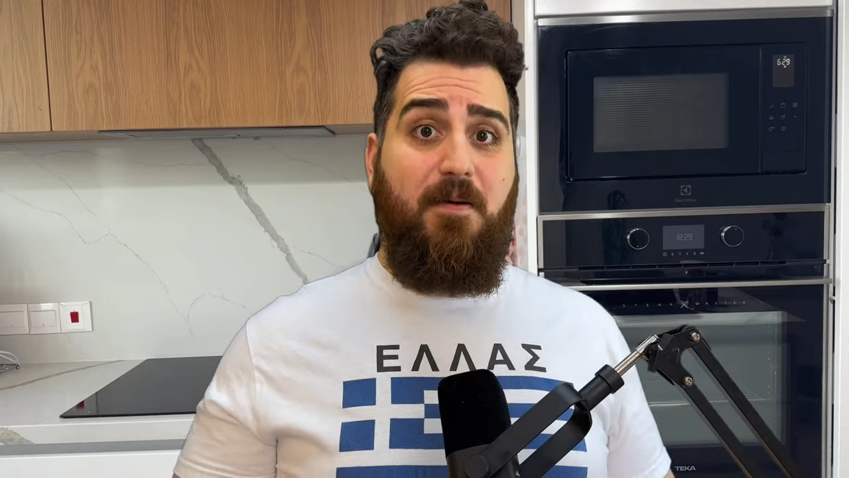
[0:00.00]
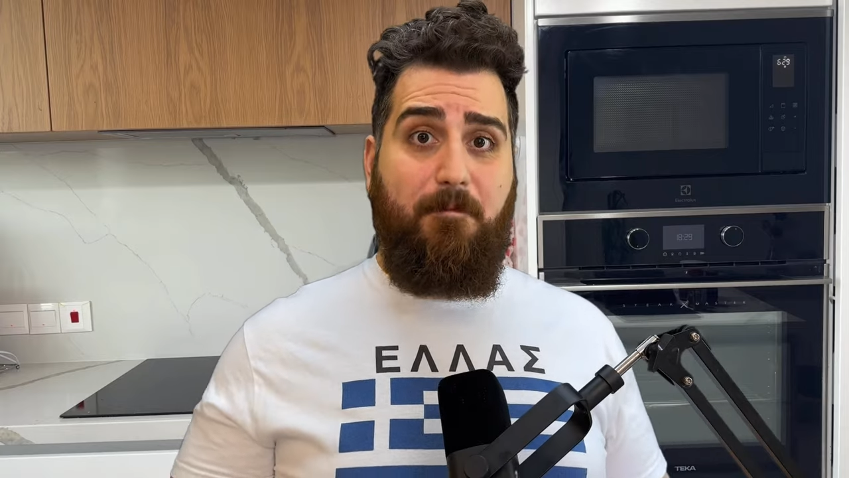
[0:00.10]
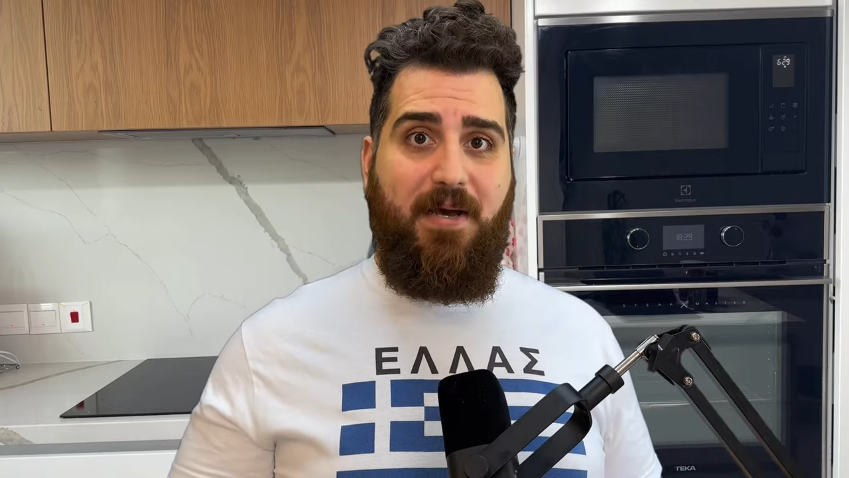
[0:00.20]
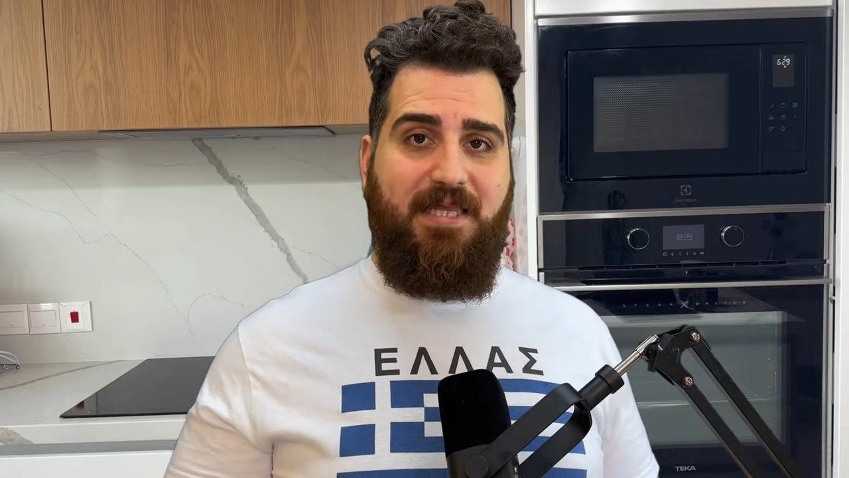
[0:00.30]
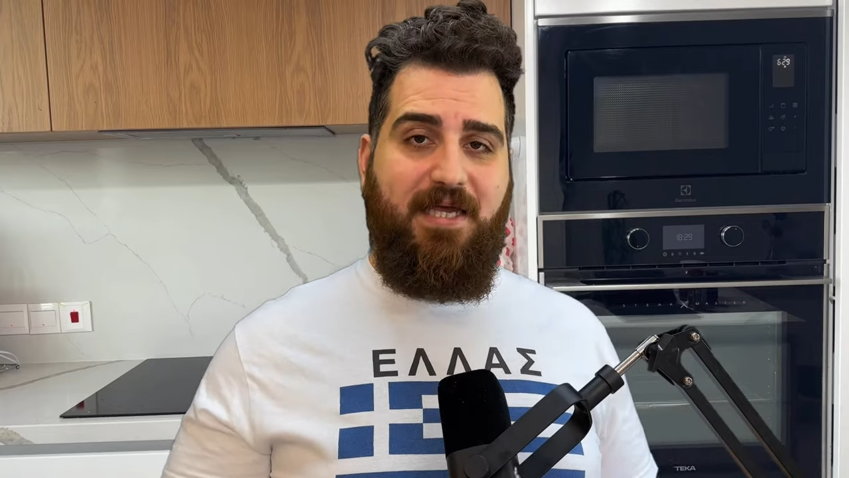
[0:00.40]

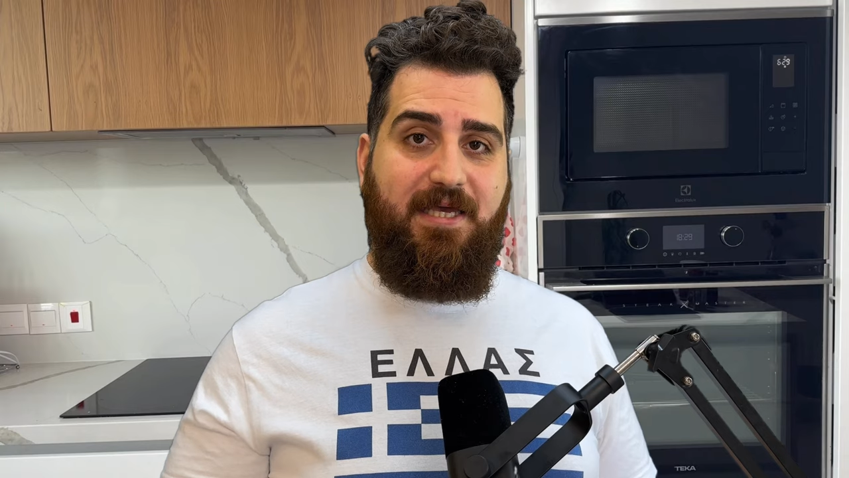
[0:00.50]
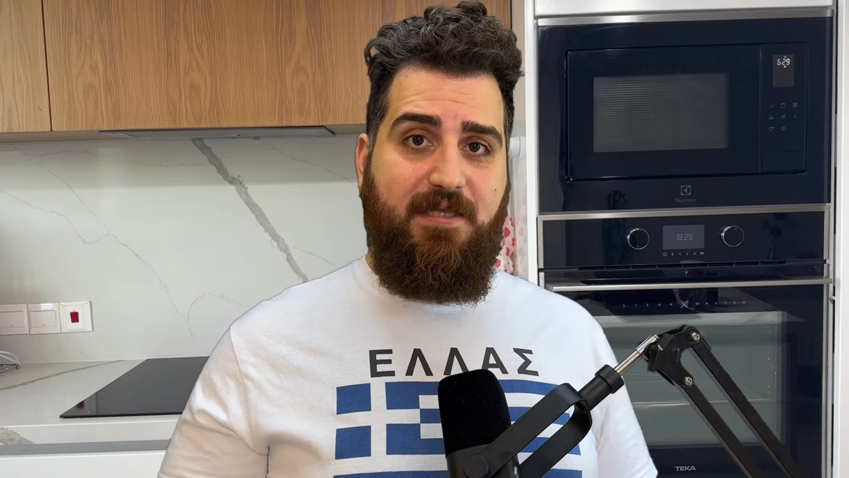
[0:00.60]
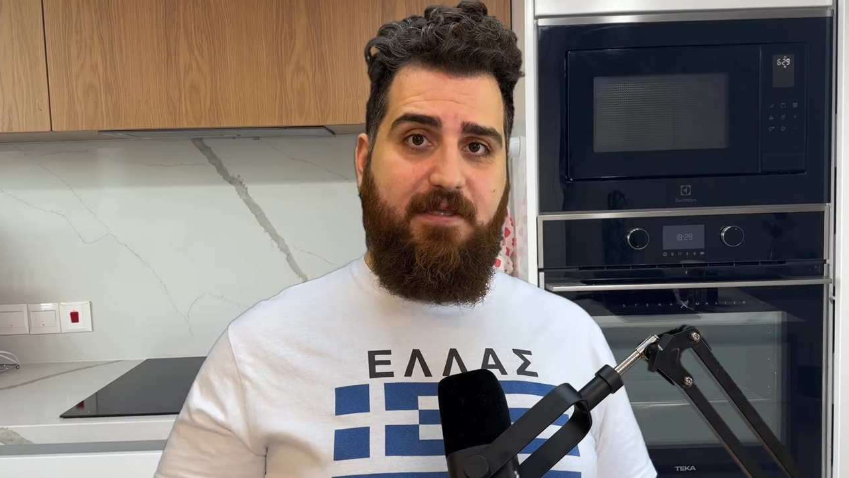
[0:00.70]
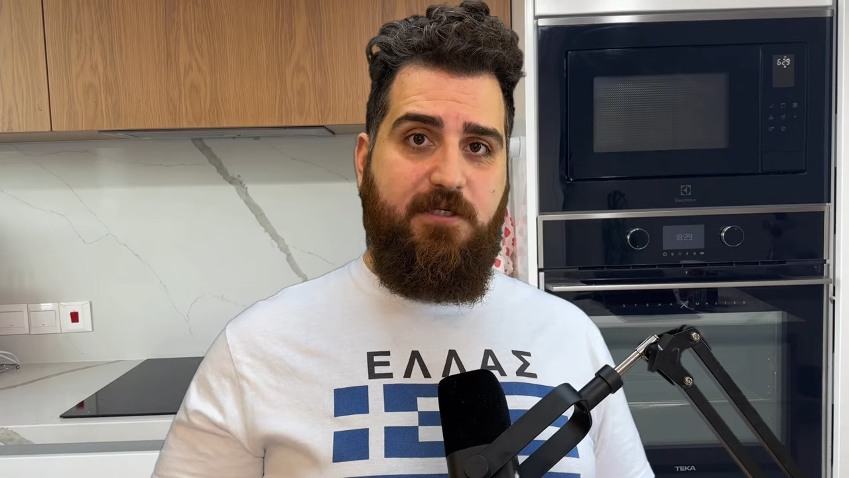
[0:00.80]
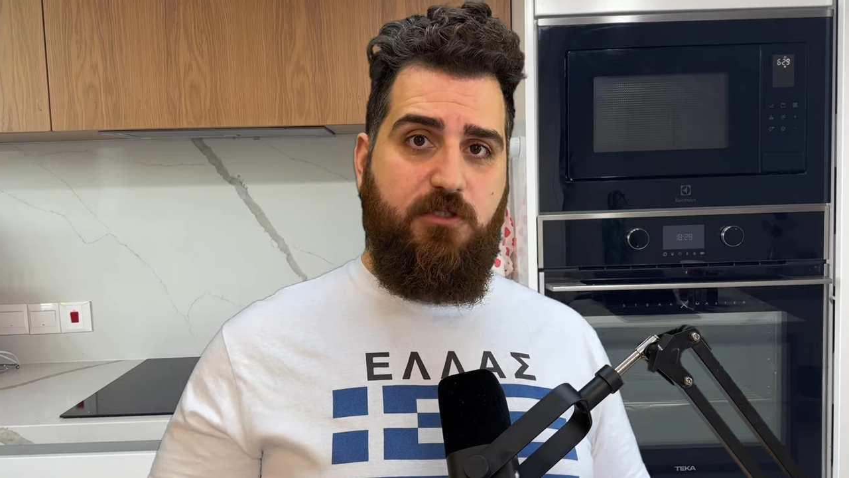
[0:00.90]
might I
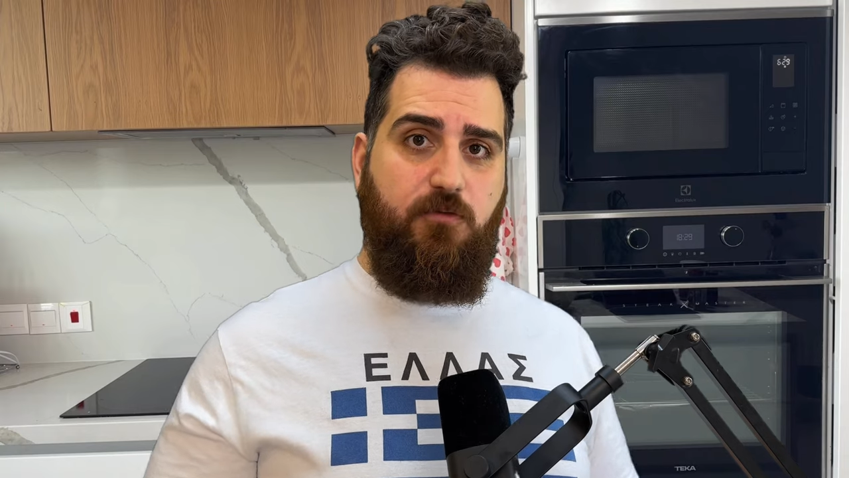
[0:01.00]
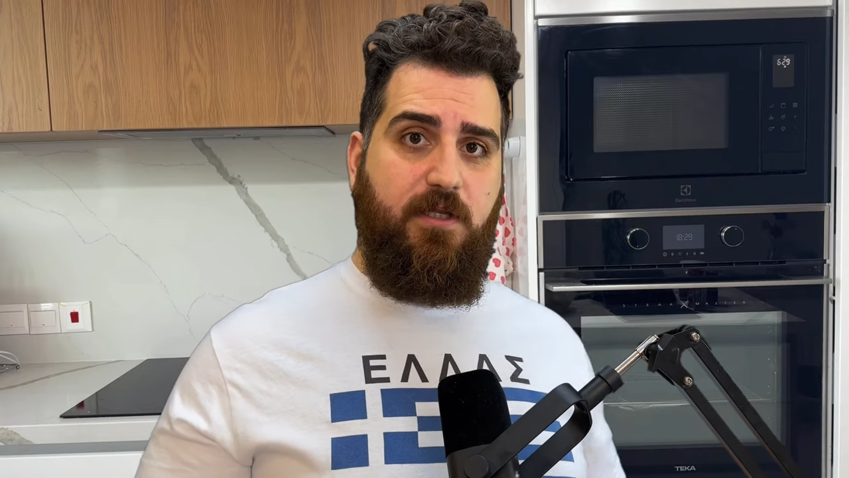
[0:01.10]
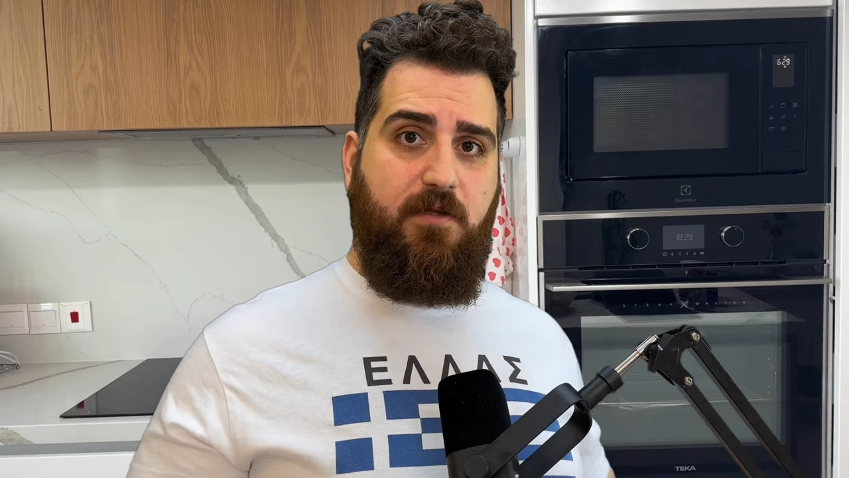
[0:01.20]
interest you in